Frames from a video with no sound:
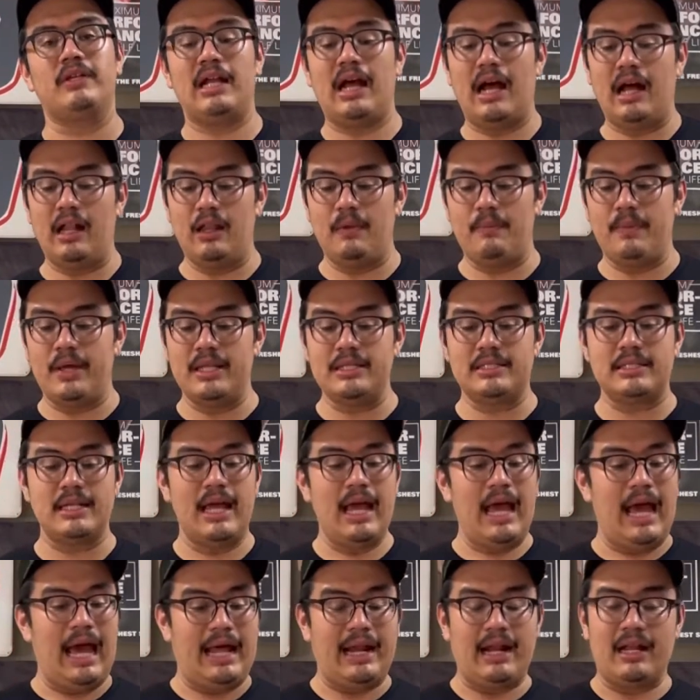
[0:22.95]
Elements,
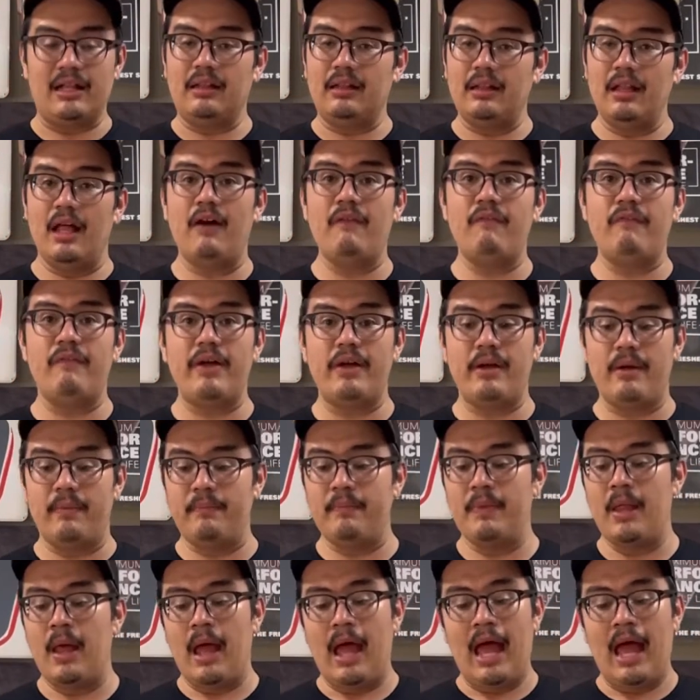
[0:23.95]
and I love them.